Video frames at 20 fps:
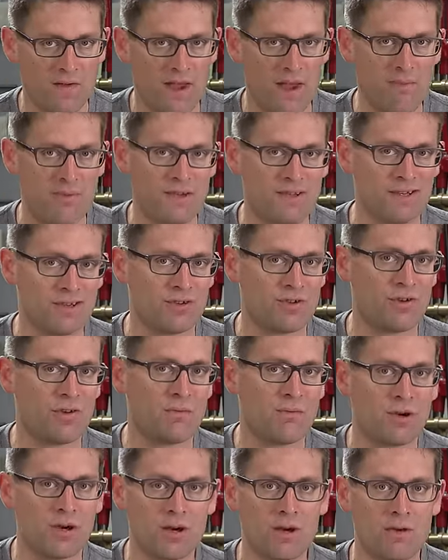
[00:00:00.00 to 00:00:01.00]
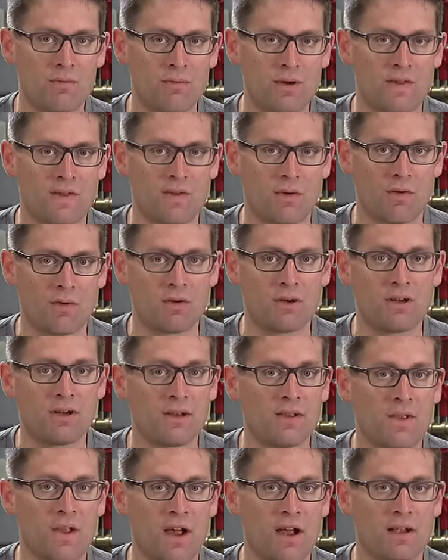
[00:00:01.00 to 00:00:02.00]
and that means it should work with the
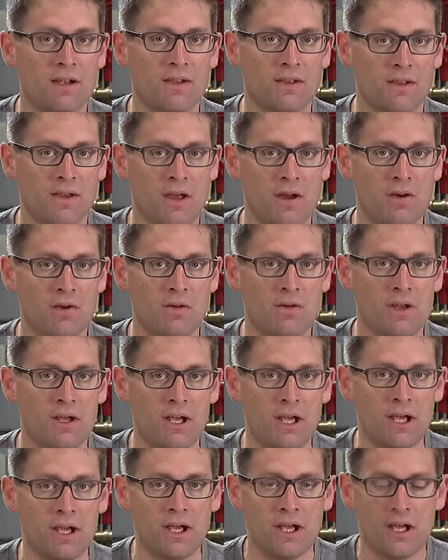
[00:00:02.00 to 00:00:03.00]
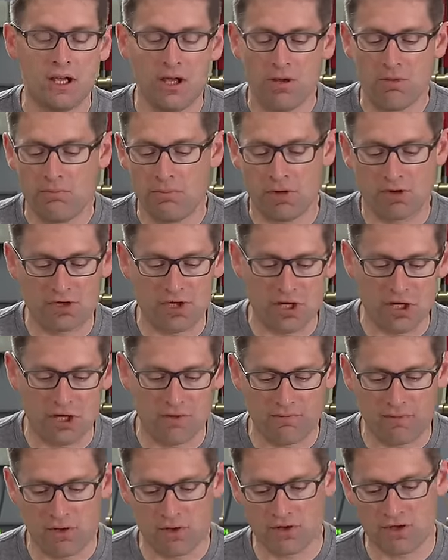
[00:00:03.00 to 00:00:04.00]
Hornady lock and load bushing
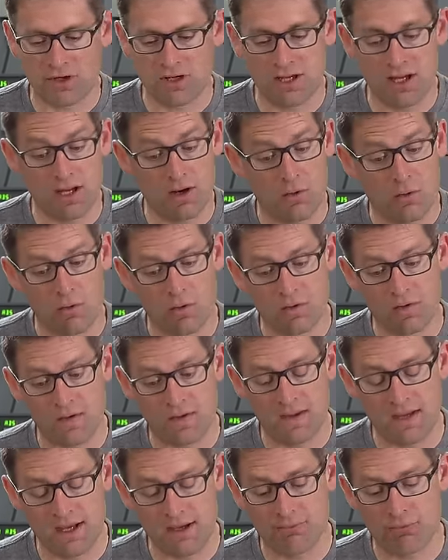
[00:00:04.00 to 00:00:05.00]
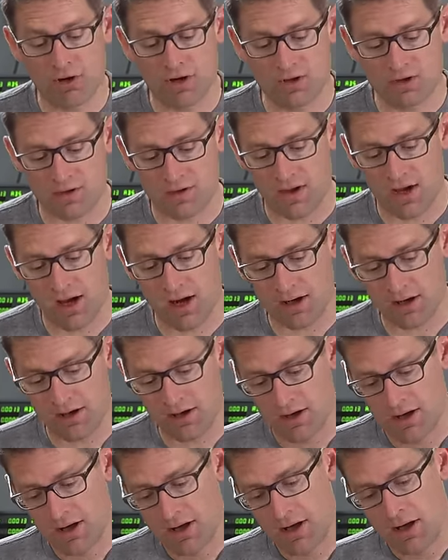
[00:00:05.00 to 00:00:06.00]
conversion kit or the Lee breech lock
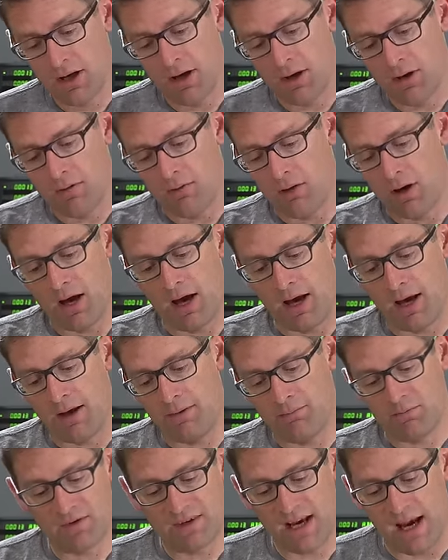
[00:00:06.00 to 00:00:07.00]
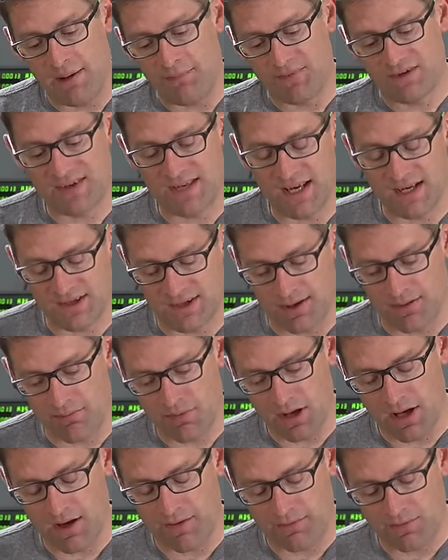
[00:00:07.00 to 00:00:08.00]
uh, type system
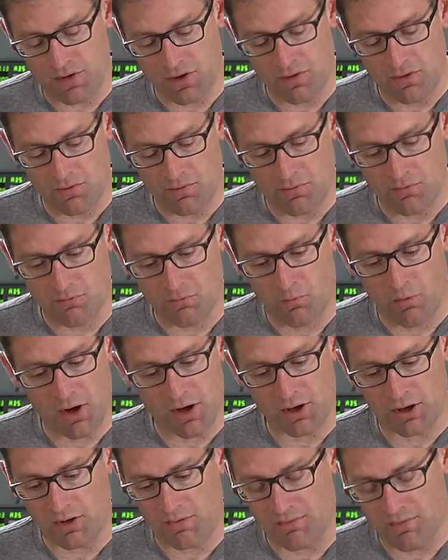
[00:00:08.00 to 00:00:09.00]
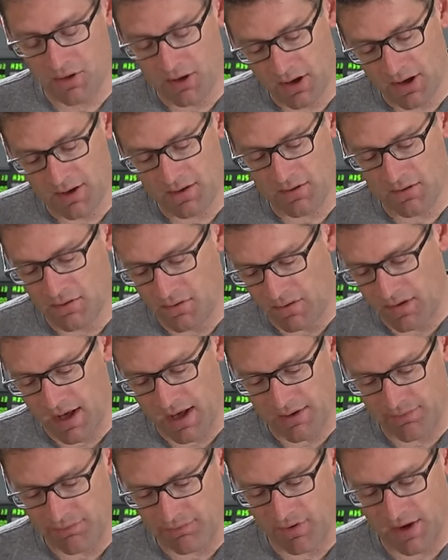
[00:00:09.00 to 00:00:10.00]
if you want to convert it. A
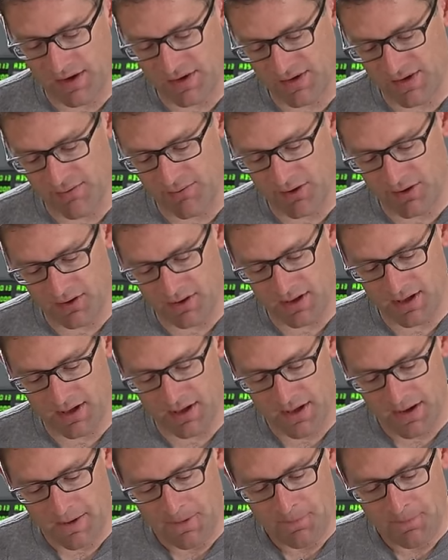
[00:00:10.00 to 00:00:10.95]
lot of flexibility